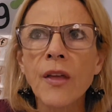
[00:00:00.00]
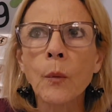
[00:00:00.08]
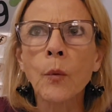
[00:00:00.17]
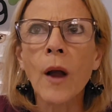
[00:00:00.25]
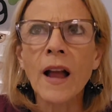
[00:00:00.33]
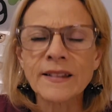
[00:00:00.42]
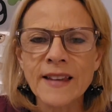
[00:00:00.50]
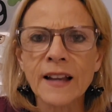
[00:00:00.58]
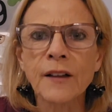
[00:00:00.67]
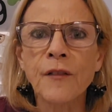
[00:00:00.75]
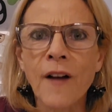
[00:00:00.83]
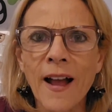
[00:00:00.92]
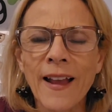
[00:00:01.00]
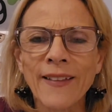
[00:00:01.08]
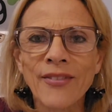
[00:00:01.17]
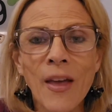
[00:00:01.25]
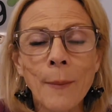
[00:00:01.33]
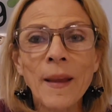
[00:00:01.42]
that we're
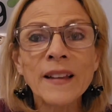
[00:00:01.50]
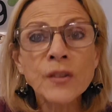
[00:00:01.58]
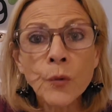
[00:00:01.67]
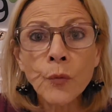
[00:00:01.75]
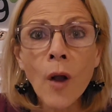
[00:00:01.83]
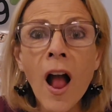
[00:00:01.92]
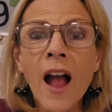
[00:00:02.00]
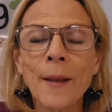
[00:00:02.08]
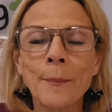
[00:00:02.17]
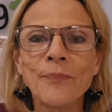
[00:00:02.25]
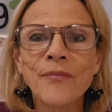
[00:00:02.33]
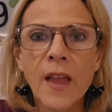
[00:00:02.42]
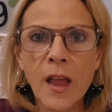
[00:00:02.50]
identifying that makes a rhyme.